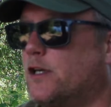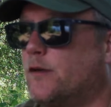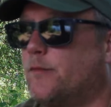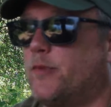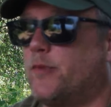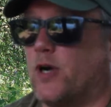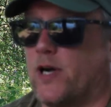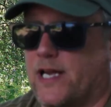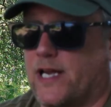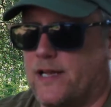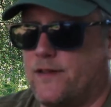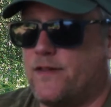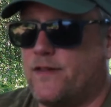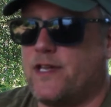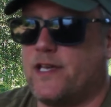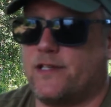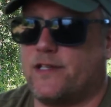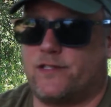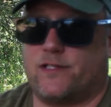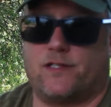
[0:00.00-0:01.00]
but in
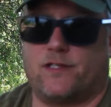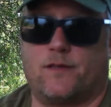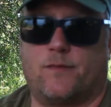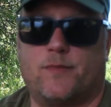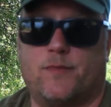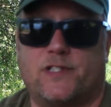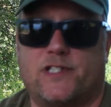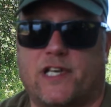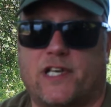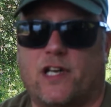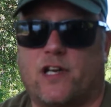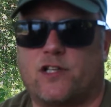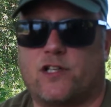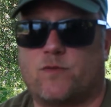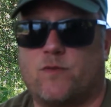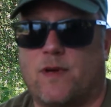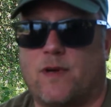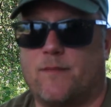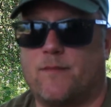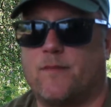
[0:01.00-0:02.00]
this particular
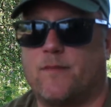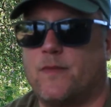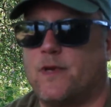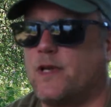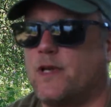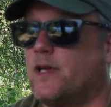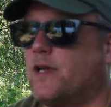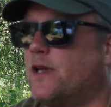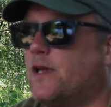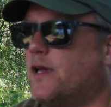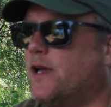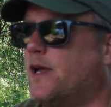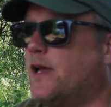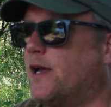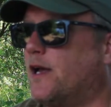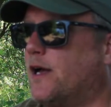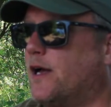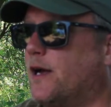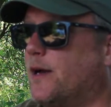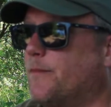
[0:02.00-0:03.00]
swim
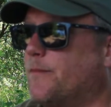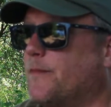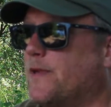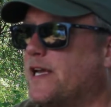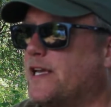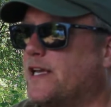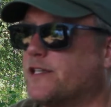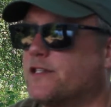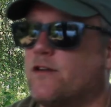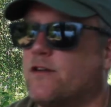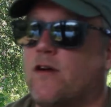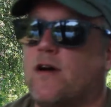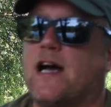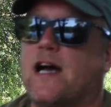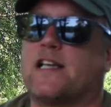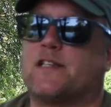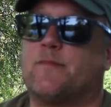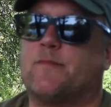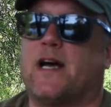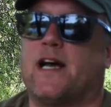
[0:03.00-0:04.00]
it's not
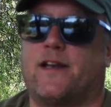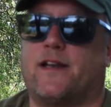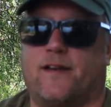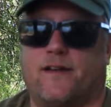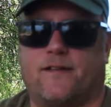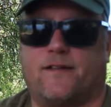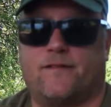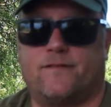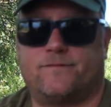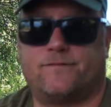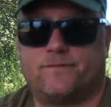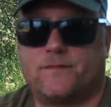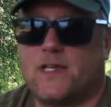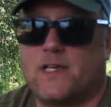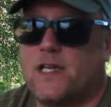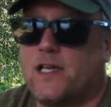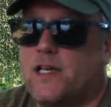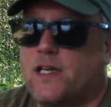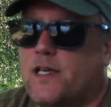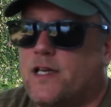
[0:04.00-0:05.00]
as bad.
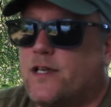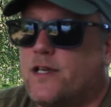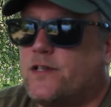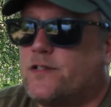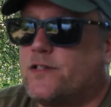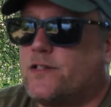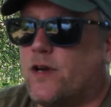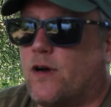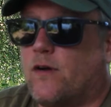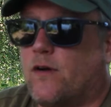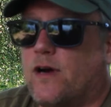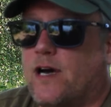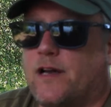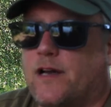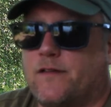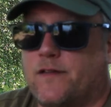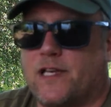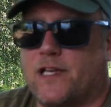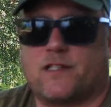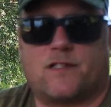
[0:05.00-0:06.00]
So
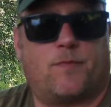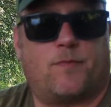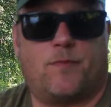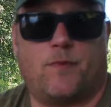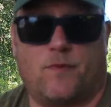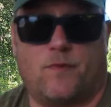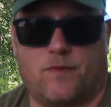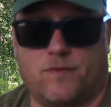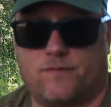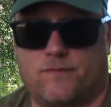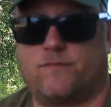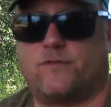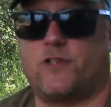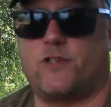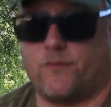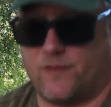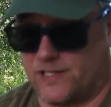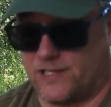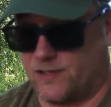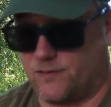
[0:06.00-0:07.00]
that's
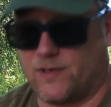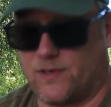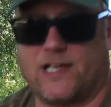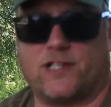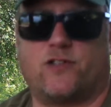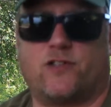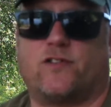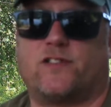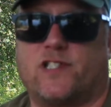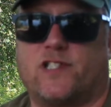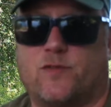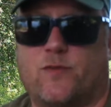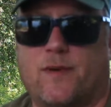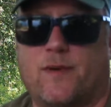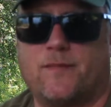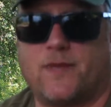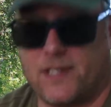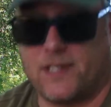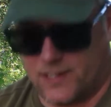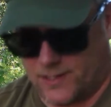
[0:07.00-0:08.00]
two reasons why I chose this
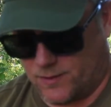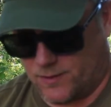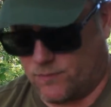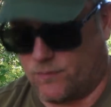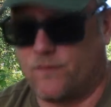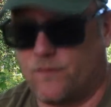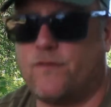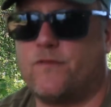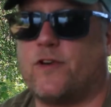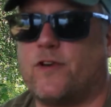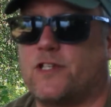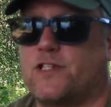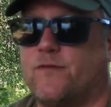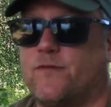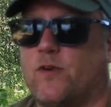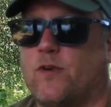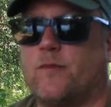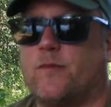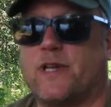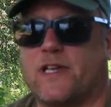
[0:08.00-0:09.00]
swim. First
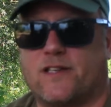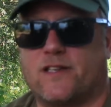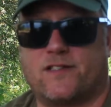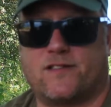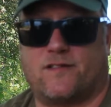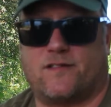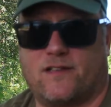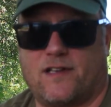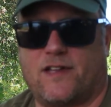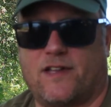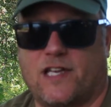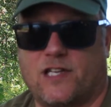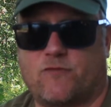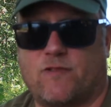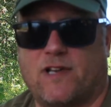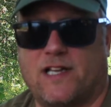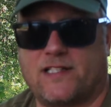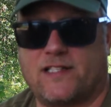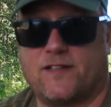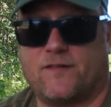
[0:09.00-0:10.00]
of all, because I think it's
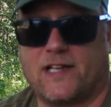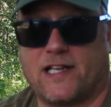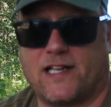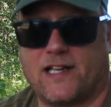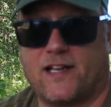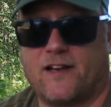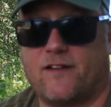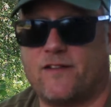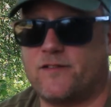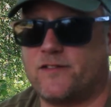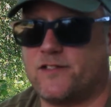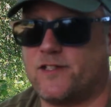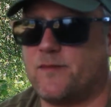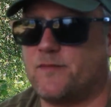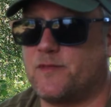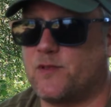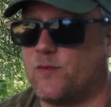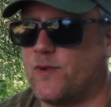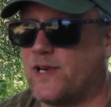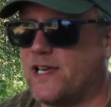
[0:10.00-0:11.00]
relatively clear in
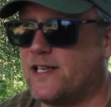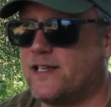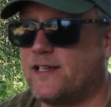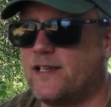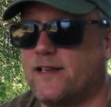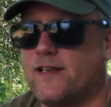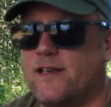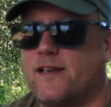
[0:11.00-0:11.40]
terms of weed